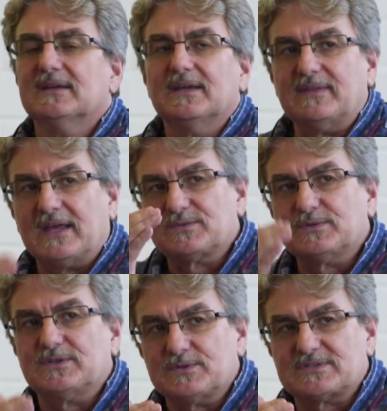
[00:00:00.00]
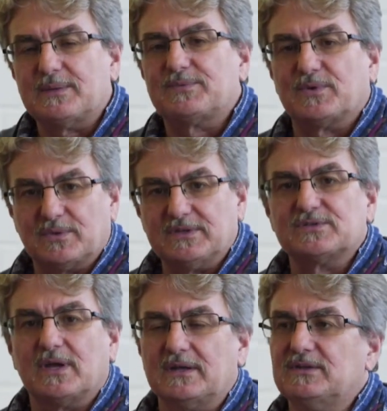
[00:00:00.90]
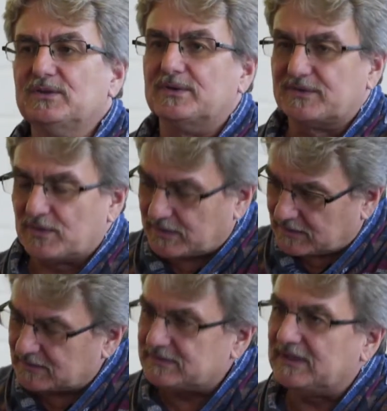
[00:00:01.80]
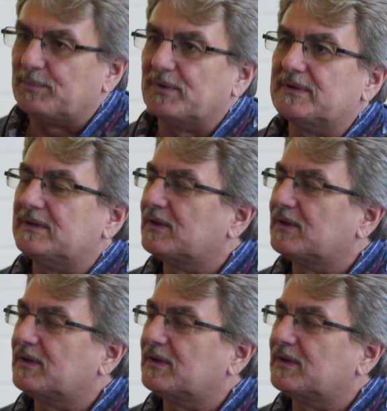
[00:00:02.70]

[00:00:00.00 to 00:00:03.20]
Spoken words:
And that's what those steps are really trying to do, is go in a little deeper into the